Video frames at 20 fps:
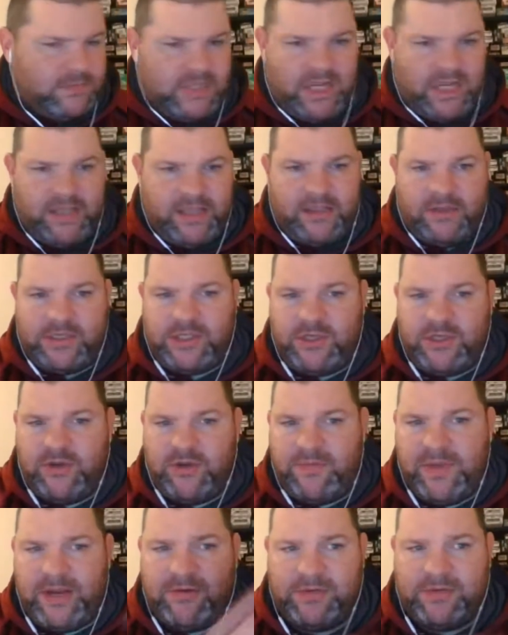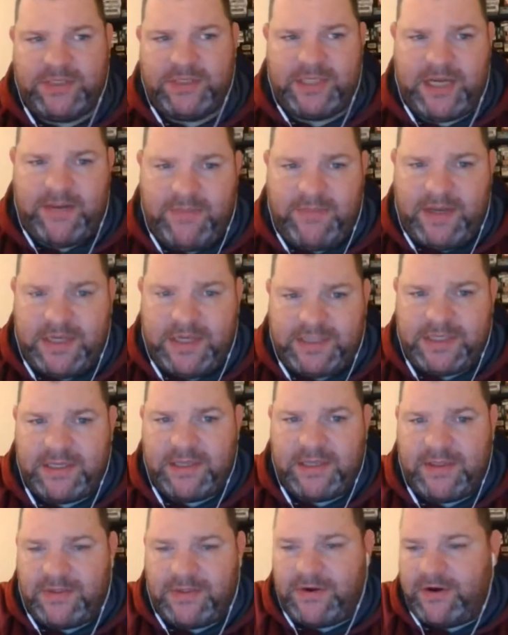And those 2 big ones that I
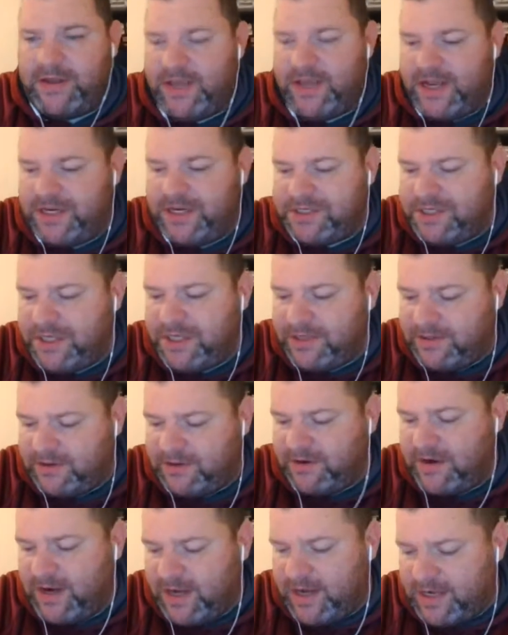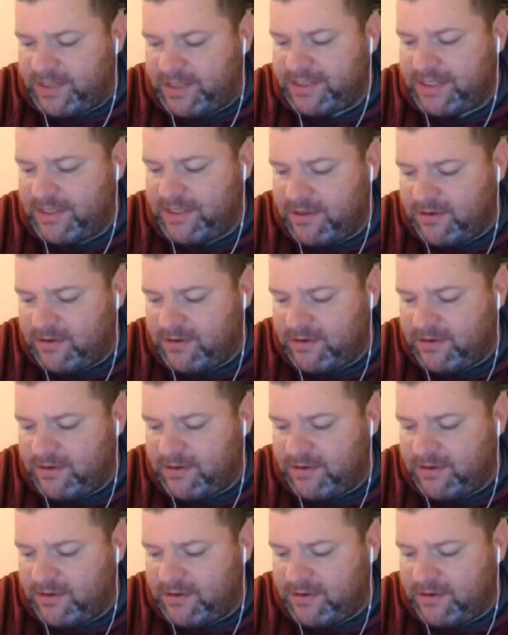mentioned, the 38G and 39G,